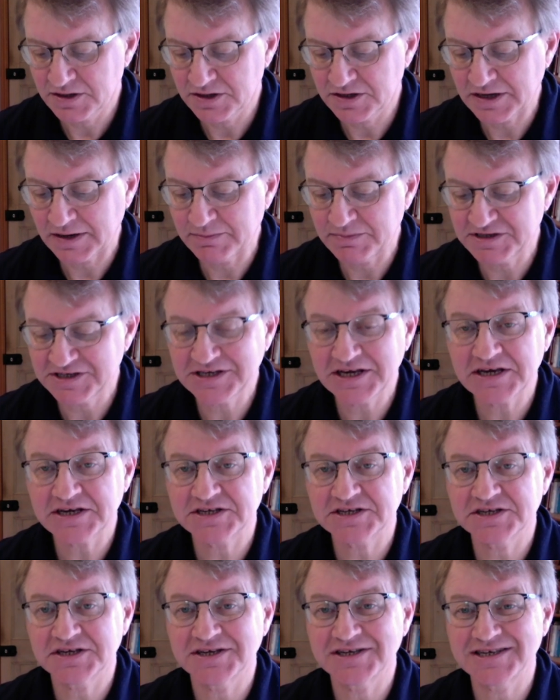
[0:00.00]
Number
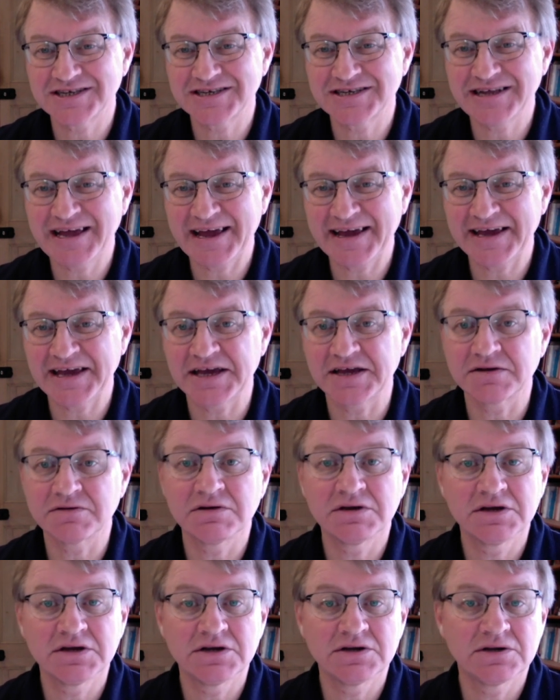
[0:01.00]
six, snacking
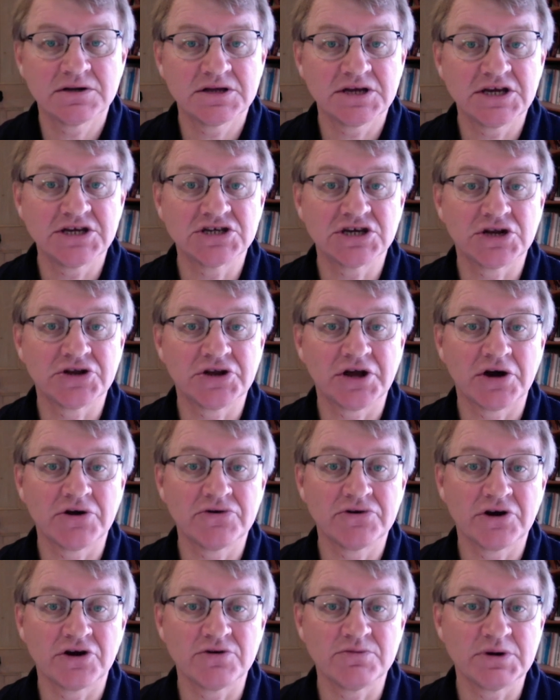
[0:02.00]
is a
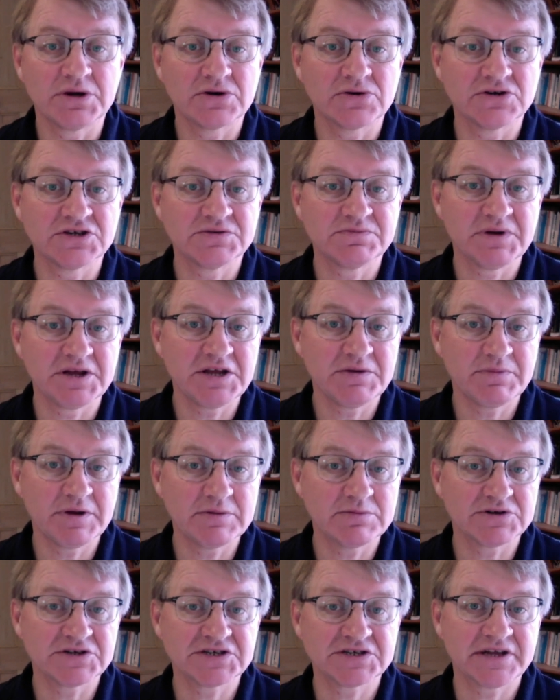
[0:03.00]
no-no because many
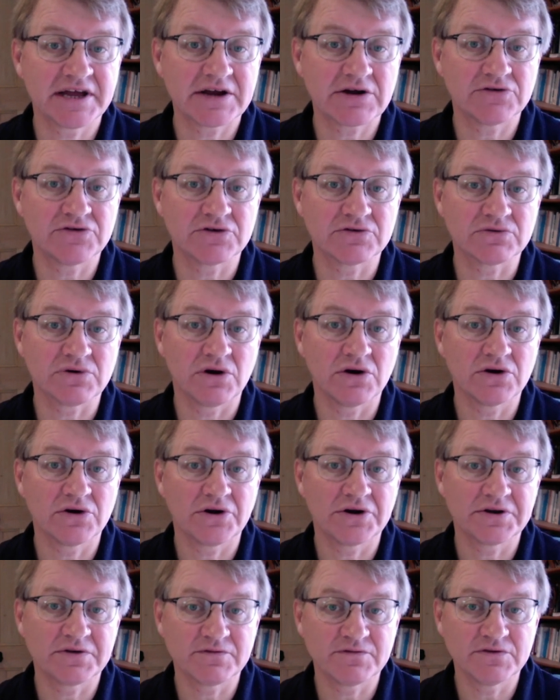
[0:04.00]
people snack on the wrong
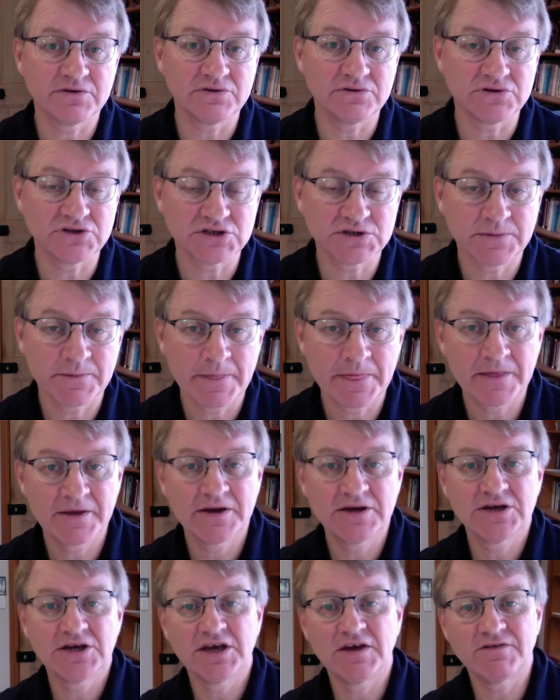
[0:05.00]
kind of foods.
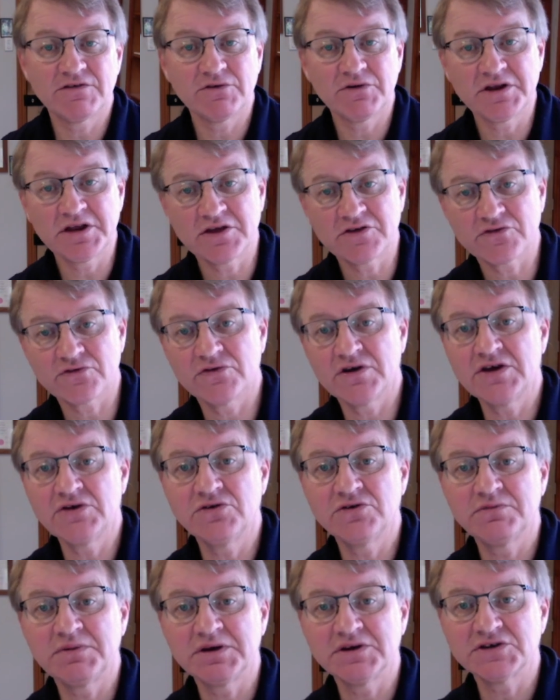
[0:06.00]
If you're eating three
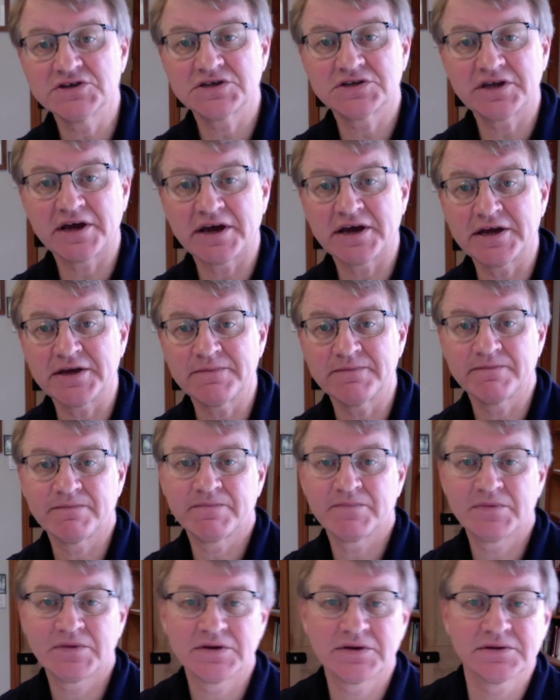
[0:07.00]
good meals a day,
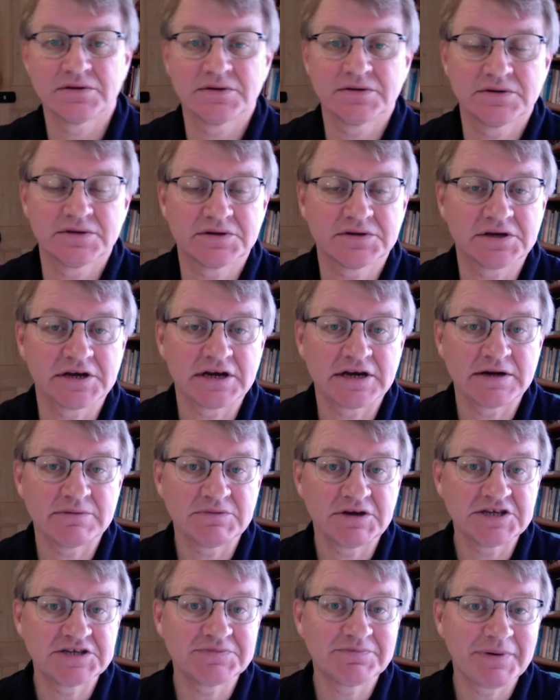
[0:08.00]

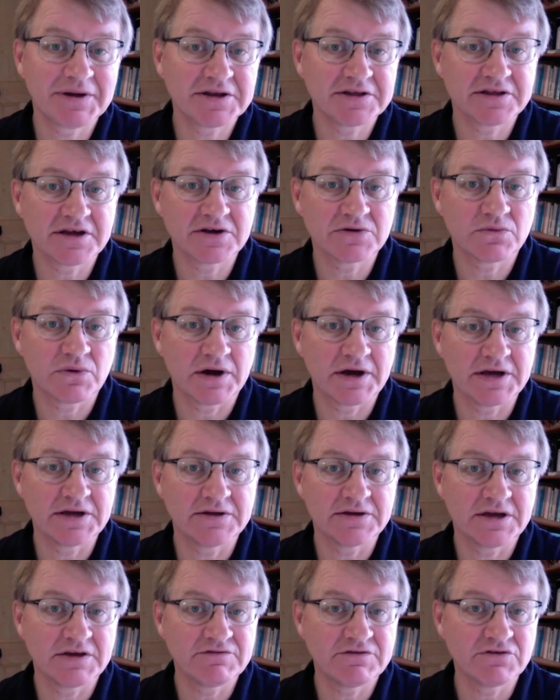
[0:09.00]
it's better that way.
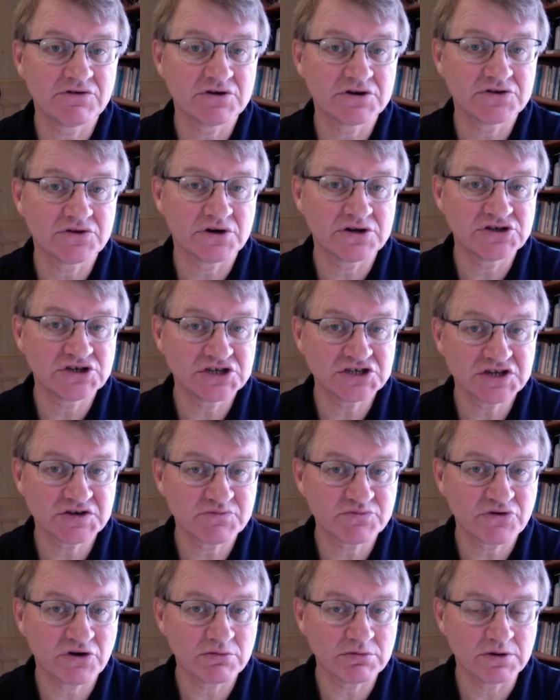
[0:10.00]
If you've got a
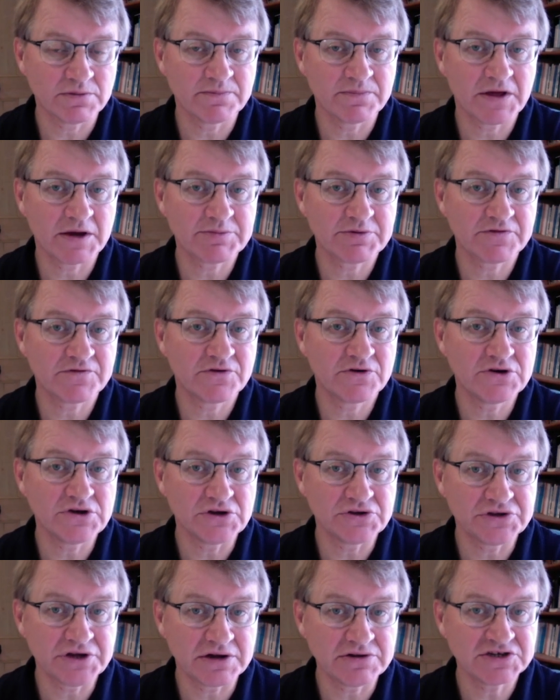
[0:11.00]
digestive problem, I prefer
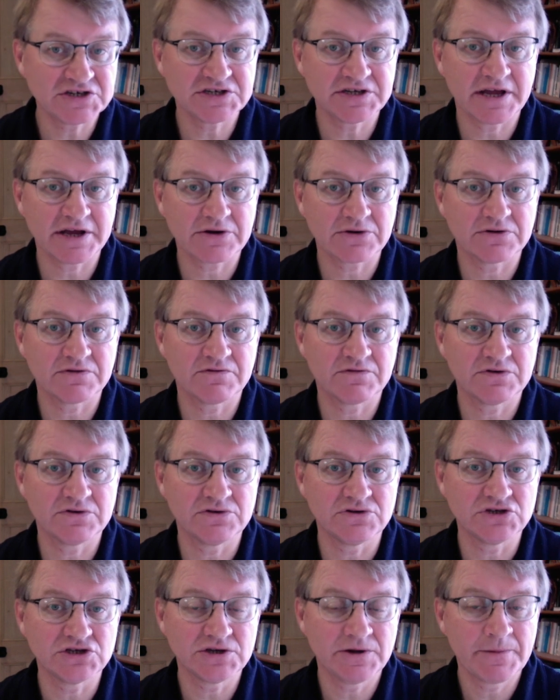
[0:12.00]
you don't snack on
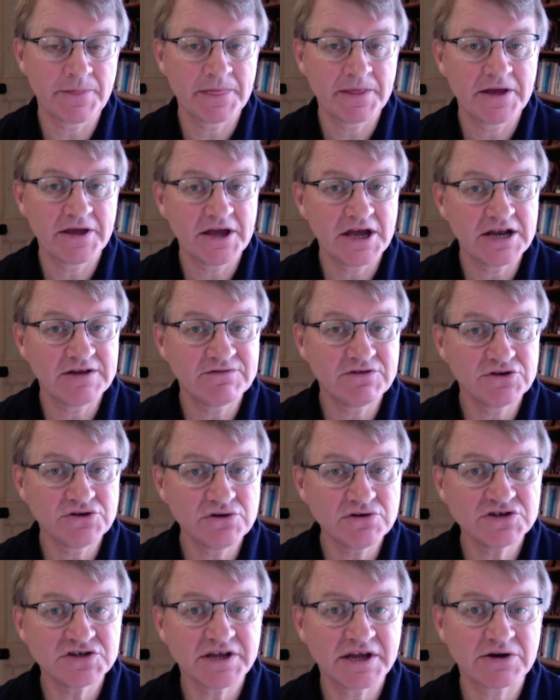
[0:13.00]
foods. And if you
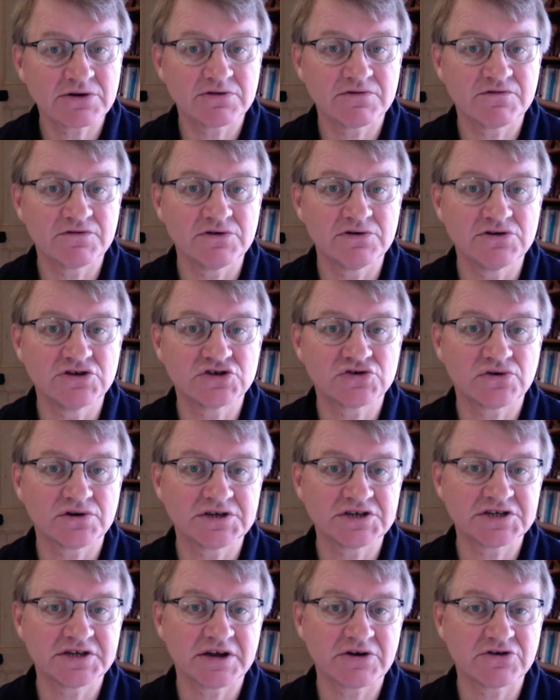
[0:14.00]
do snack on foods, try
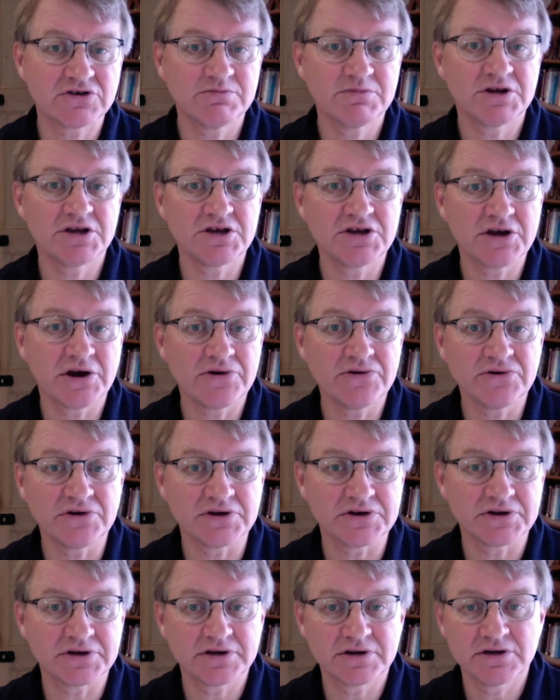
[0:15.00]
and snack on a bit of
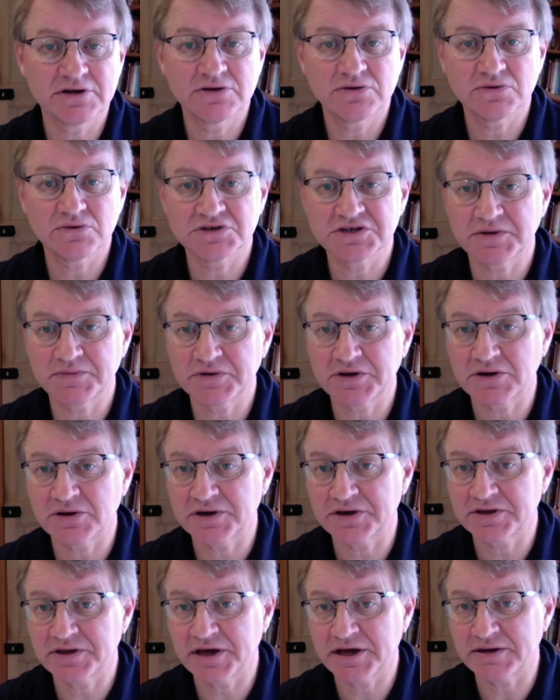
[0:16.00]
yogurt or something
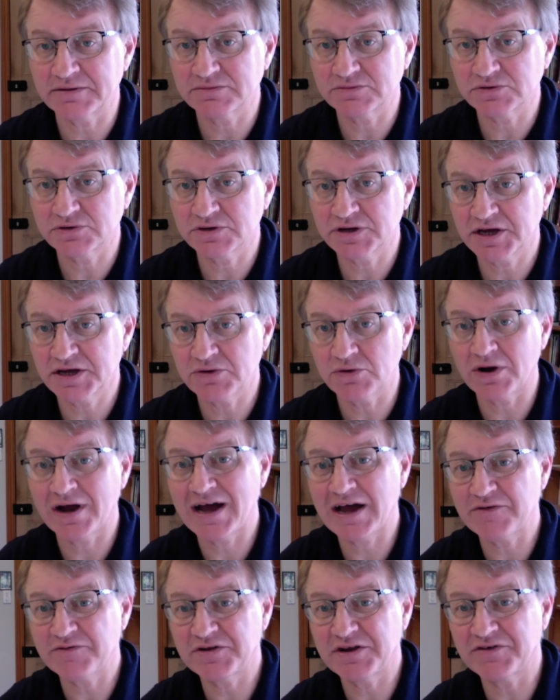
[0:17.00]
like that, or
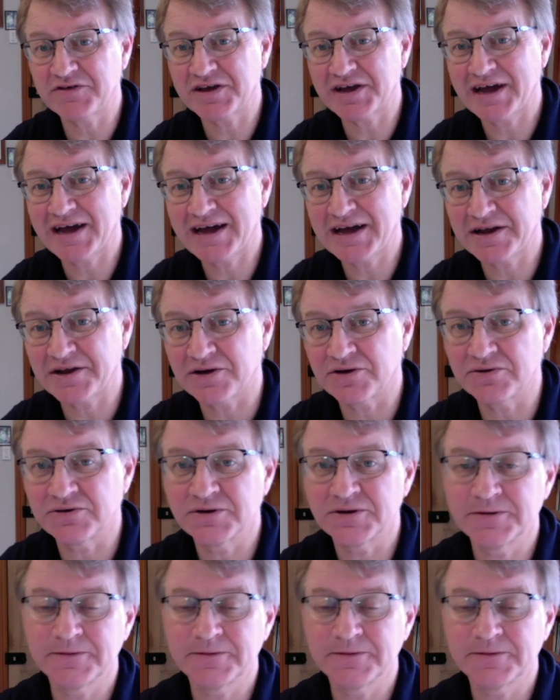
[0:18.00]
half an avocado.